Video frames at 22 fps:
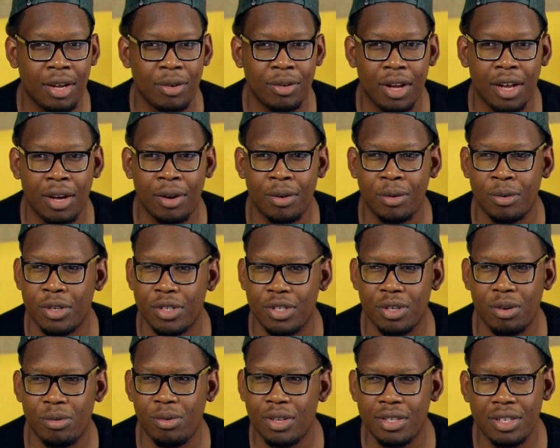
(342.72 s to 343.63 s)
I was
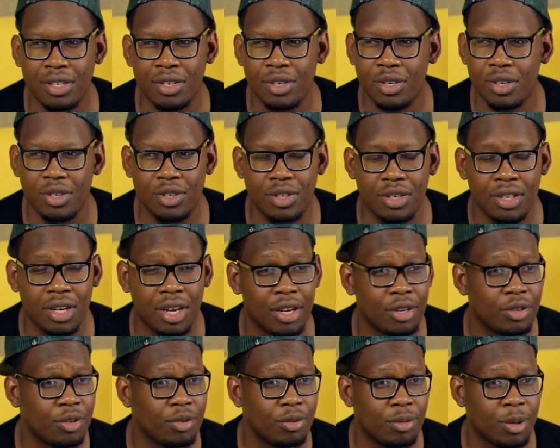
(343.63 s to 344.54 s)
someone's industry night,
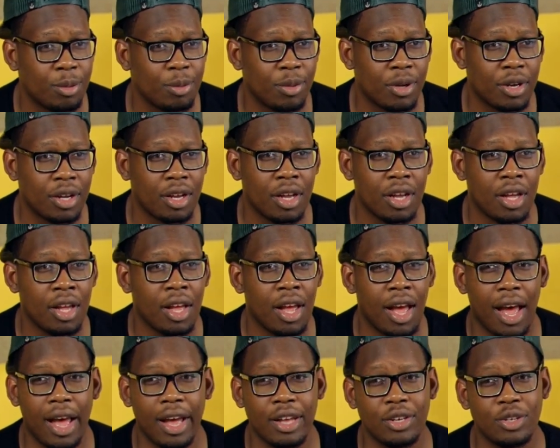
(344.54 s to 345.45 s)
I don't remember.
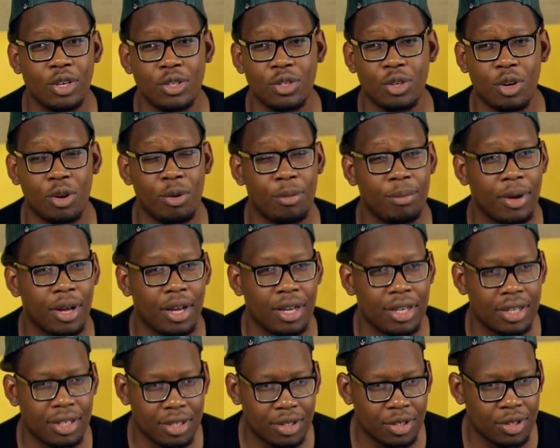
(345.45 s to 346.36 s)
I had just come back
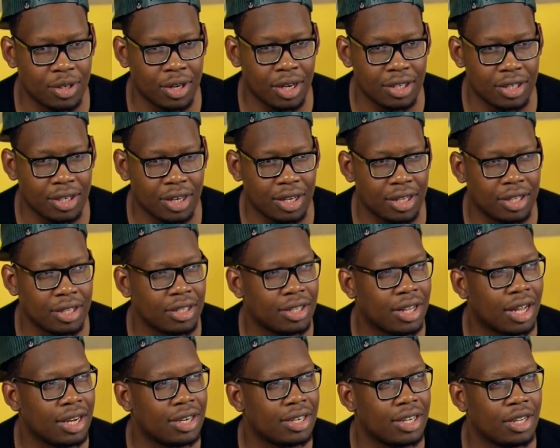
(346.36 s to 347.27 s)
to Nigeria, I think
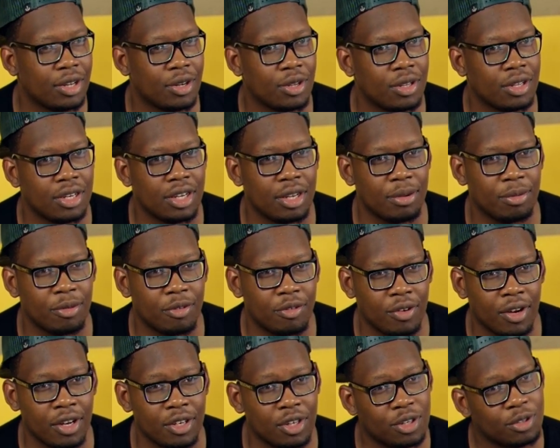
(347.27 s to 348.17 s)
that day or the day
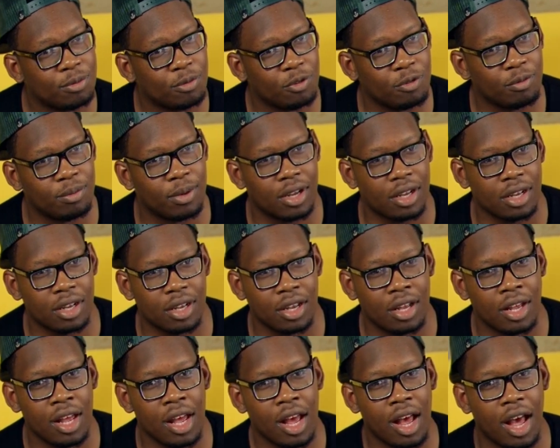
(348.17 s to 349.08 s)
before, I just moved back.
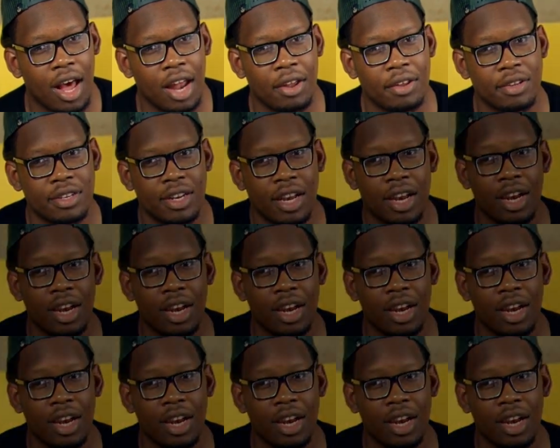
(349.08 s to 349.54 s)
And I was